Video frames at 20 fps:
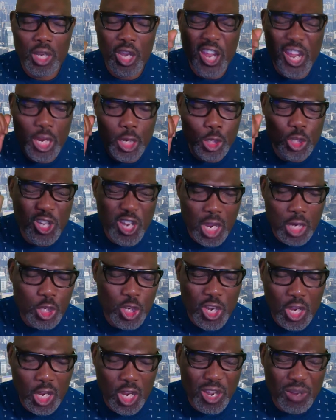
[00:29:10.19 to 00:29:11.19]
in the
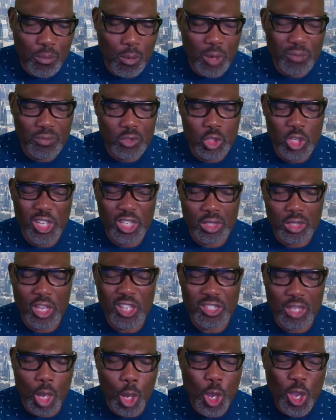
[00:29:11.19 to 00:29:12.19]
name of
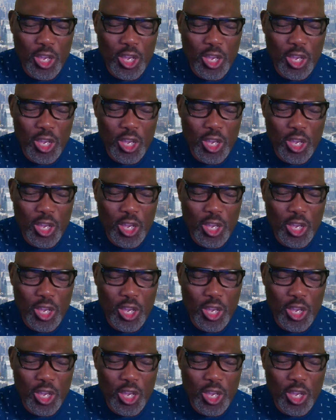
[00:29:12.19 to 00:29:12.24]
Jesus.